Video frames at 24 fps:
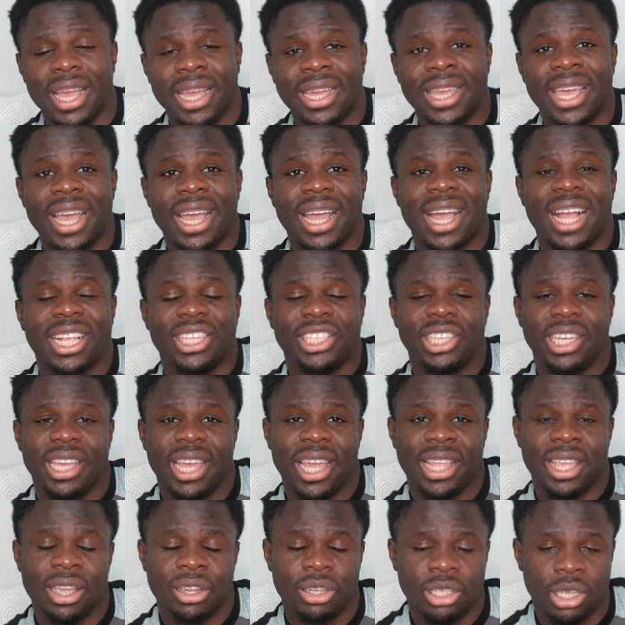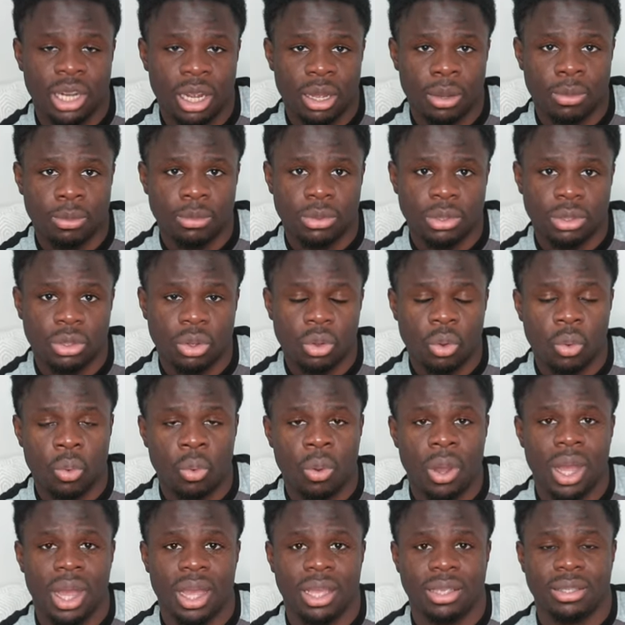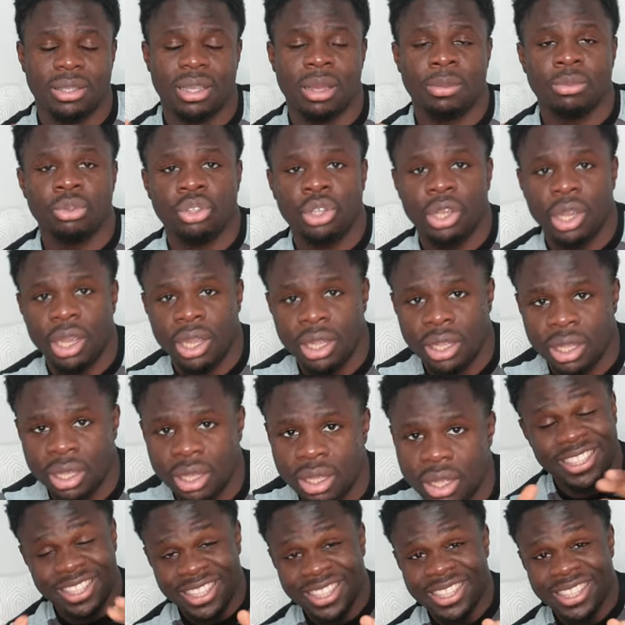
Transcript: get catching any crumbs whilst I'm training.